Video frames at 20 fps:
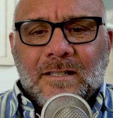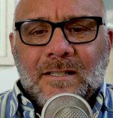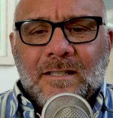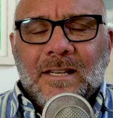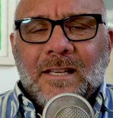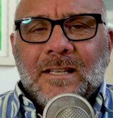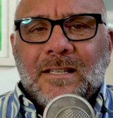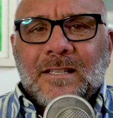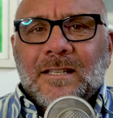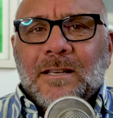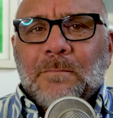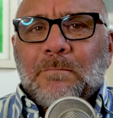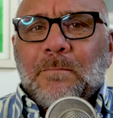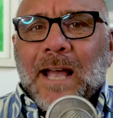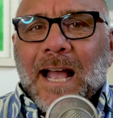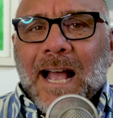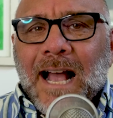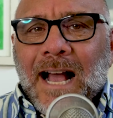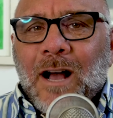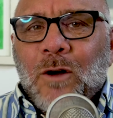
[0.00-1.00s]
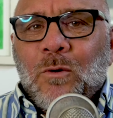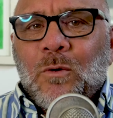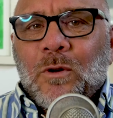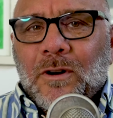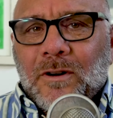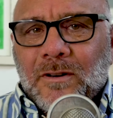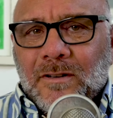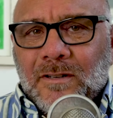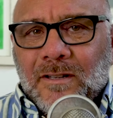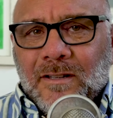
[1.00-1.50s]

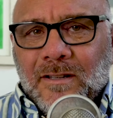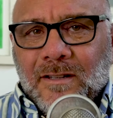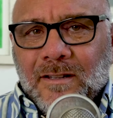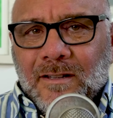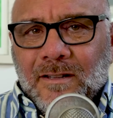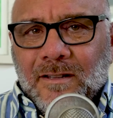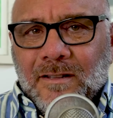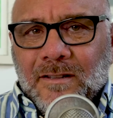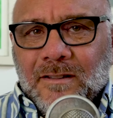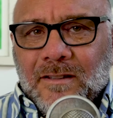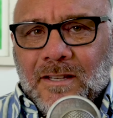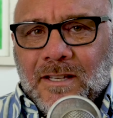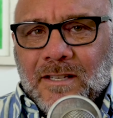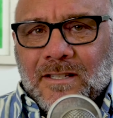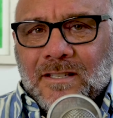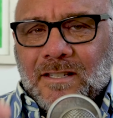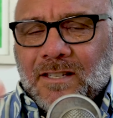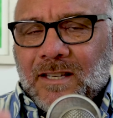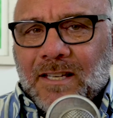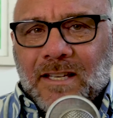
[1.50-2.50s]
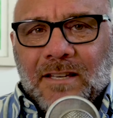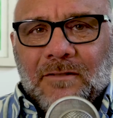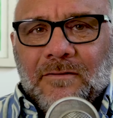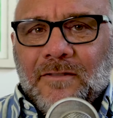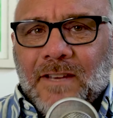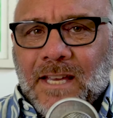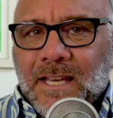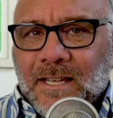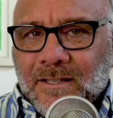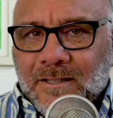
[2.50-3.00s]
disempowered this
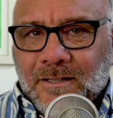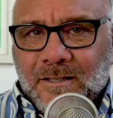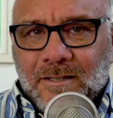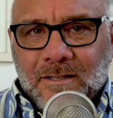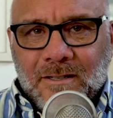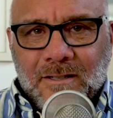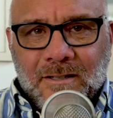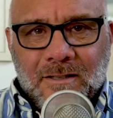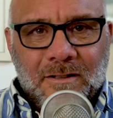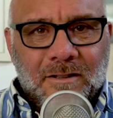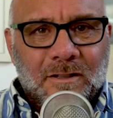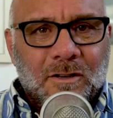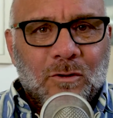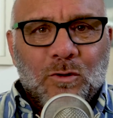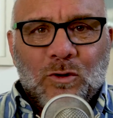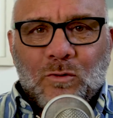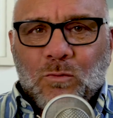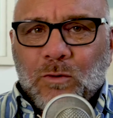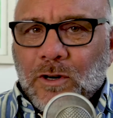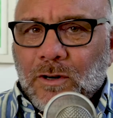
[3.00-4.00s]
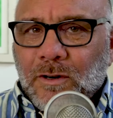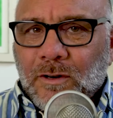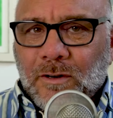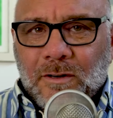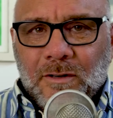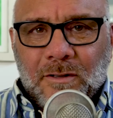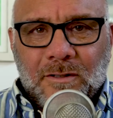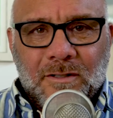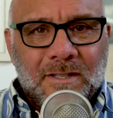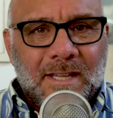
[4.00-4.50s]
event, those
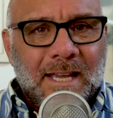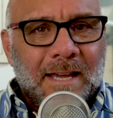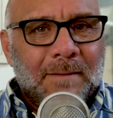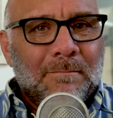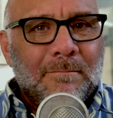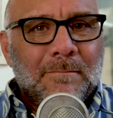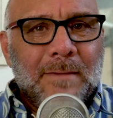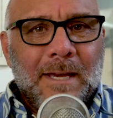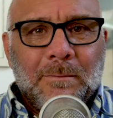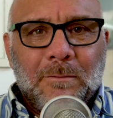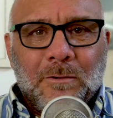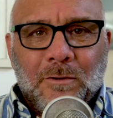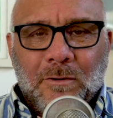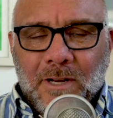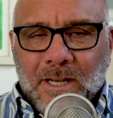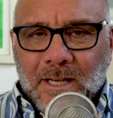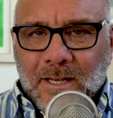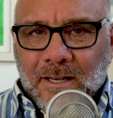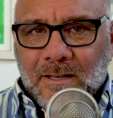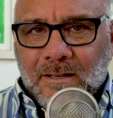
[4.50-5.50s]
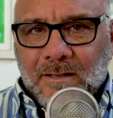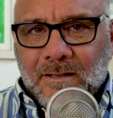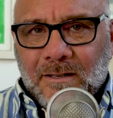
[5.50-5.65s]
words, that memory.